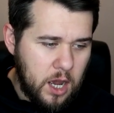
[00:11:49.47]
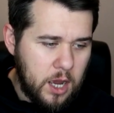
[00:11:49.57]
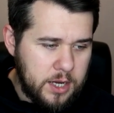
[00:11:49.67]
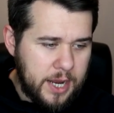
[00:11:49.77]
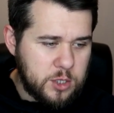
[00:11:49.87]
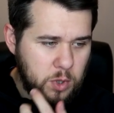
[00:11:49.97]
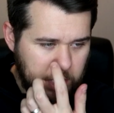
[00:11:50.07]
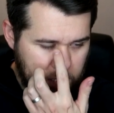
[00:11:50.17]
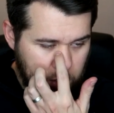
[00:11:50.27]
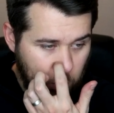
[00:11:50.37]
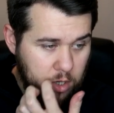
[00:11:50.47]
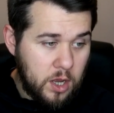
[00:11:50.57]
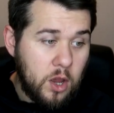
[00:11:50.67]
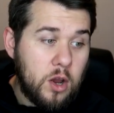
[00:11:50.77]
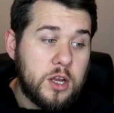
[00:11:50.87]
Next, we're going to
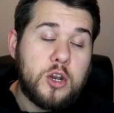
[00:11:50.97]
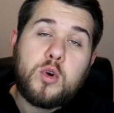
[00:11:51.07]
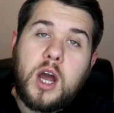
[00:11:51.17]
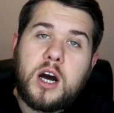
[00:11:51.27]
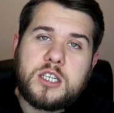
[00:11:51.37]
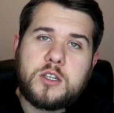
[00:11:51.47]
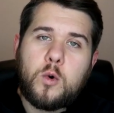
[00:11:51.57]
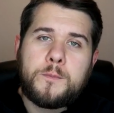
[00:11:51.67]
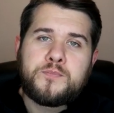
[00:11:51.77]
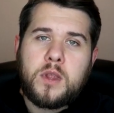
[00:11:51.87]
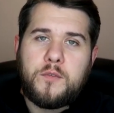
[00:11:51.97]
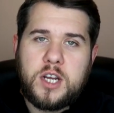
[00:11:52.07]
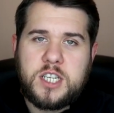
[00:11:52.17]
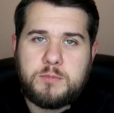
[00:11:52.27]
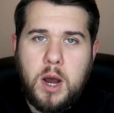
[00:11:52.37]
talk Newcastle
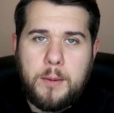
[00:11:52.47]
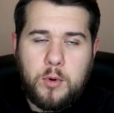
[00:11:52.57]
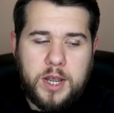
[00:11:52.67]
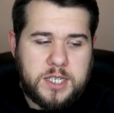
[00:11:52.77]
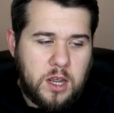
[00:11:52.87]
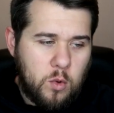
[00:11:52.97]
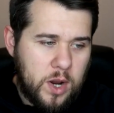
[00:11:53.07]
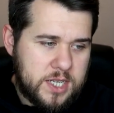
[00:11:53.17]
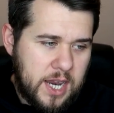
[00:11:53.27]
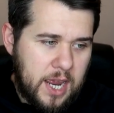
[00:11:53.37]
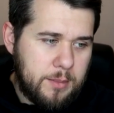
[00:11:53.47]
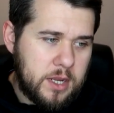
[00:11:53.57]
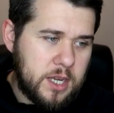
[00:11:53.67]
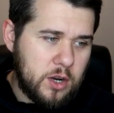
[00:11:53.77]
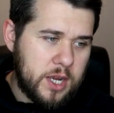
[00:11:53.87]
versus my boys West
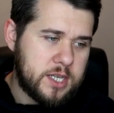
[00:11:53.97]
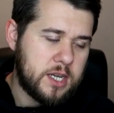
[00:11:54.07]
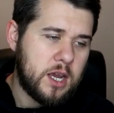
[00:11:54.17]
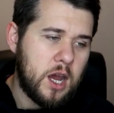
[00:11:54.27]
Ham United.